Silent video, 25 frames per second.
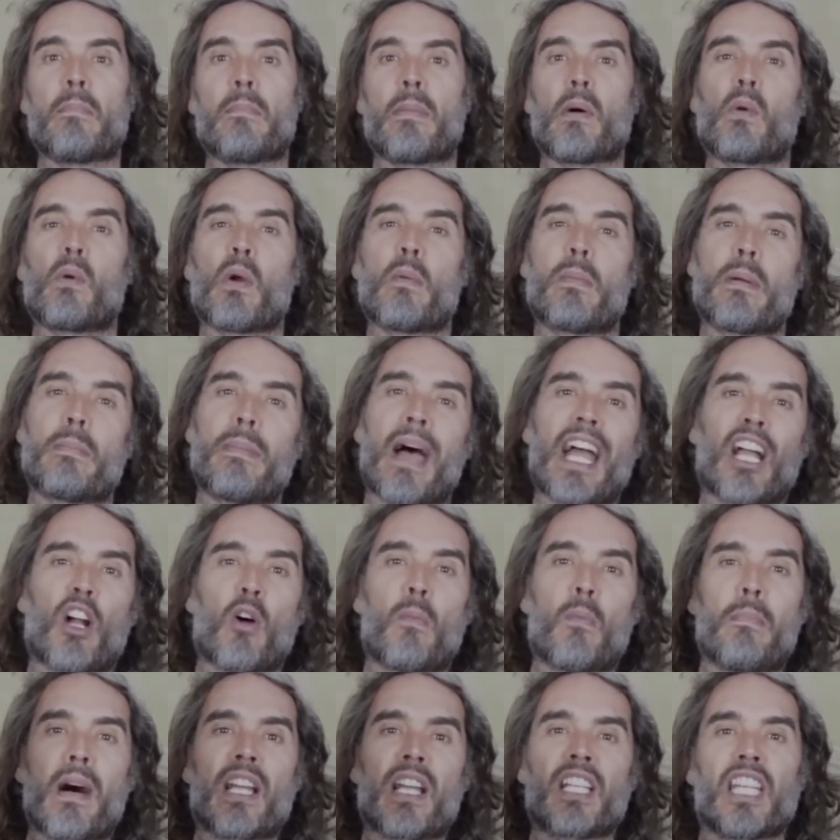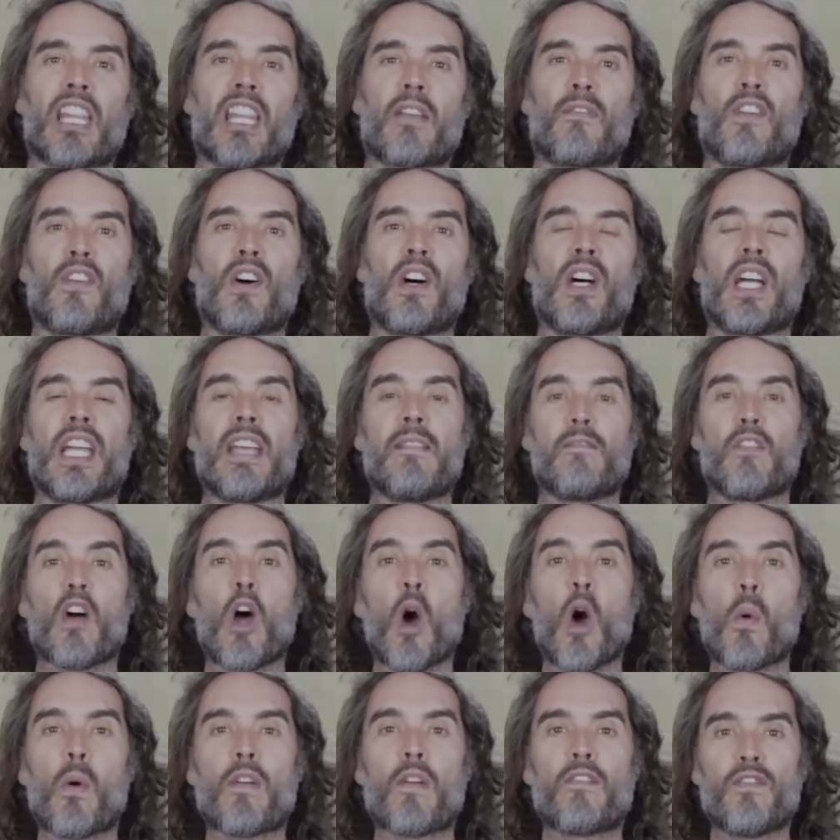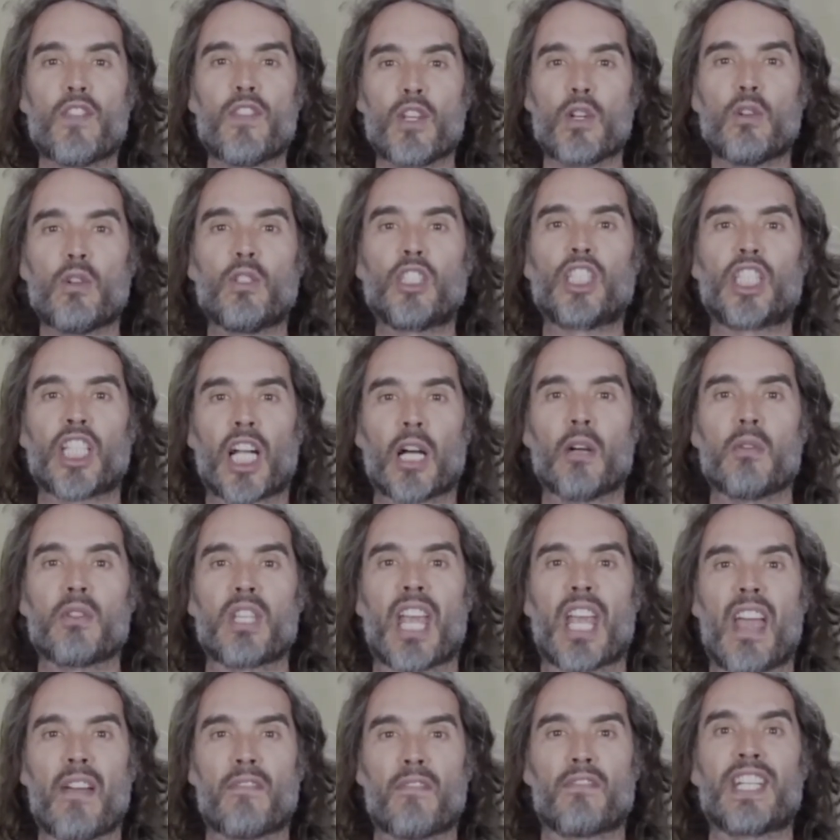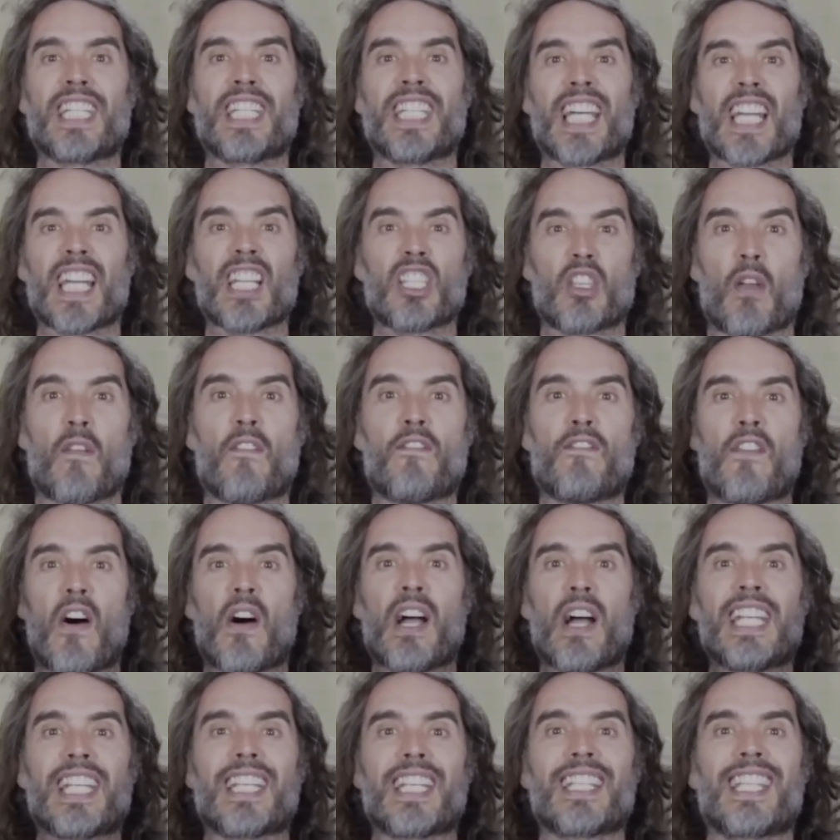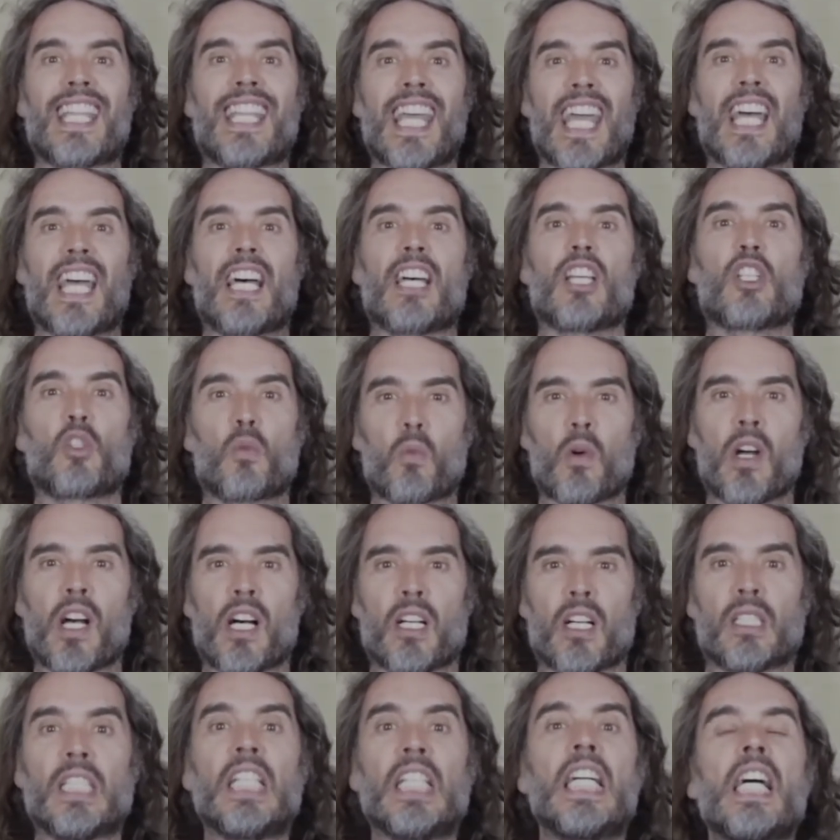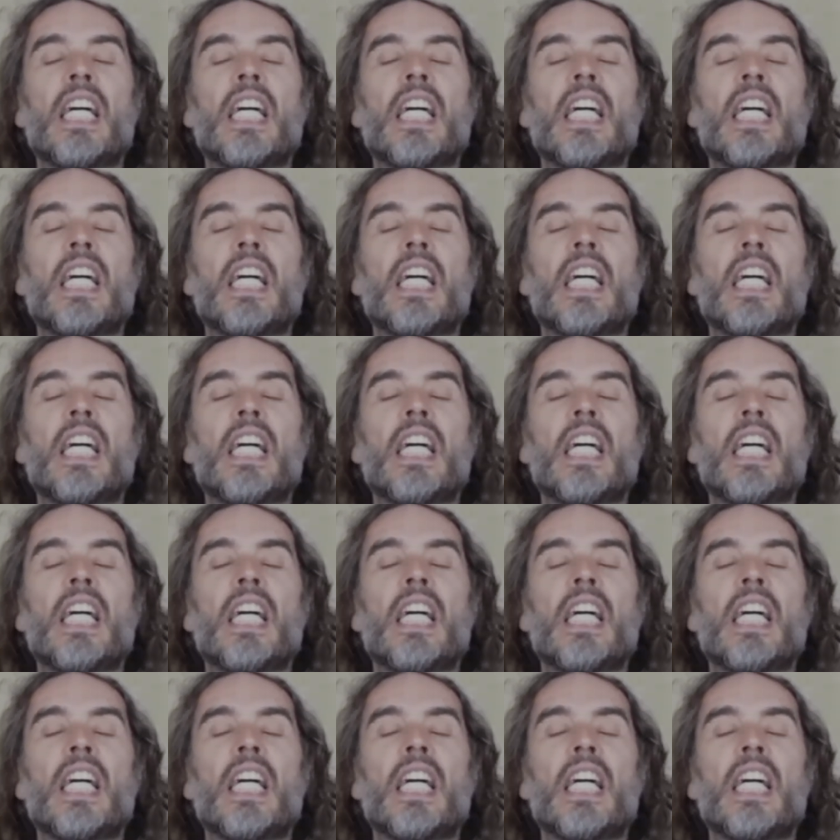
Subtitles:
but we'll be back on Monday the 13th with new shows every day, so find us there as well.